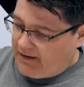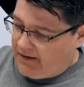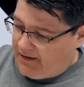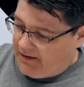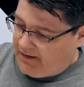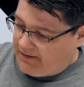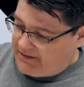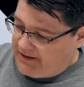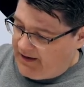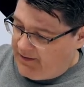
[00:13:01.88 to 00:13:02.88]
And
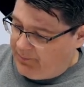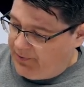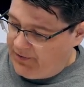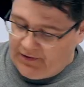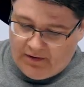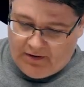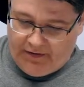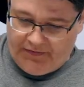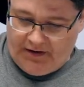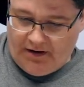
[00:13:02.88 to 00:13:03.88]
tape
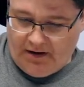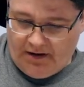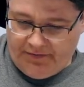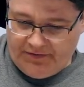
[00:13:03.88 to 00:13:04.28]
on the other